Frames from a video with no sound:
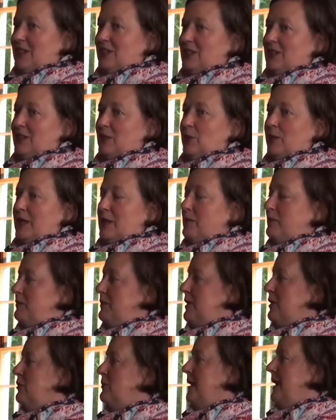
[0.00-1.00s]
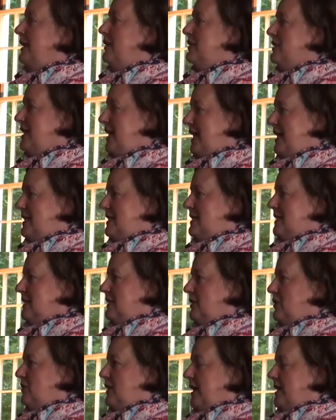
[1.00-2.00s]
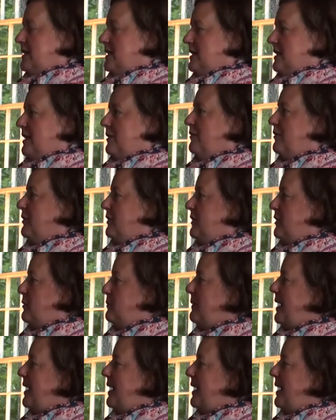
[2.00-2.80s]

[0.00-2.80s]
so that when a beer maker takes it and grinds it up for their